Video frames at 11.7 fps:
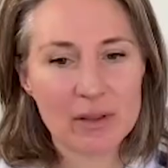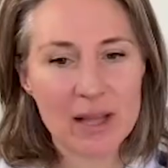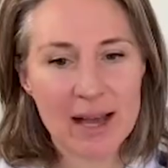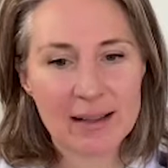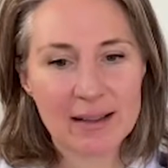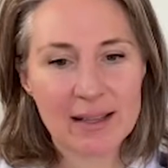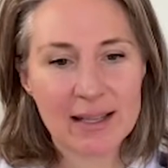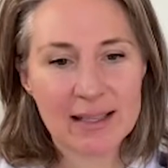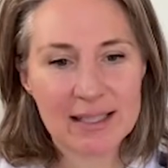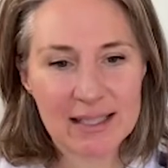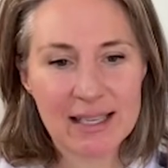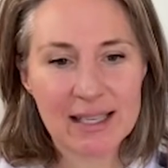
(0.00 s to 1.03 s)
that that
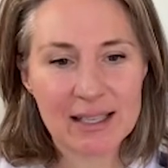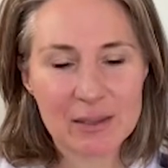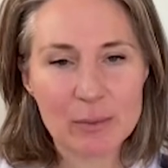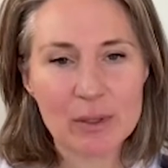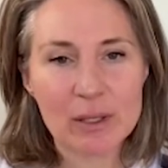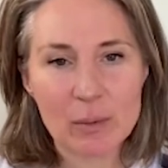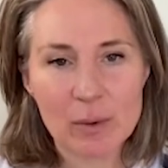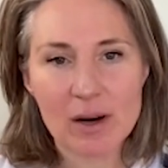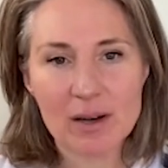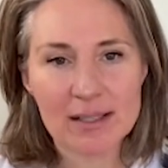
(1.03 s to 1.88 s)
this healing really works.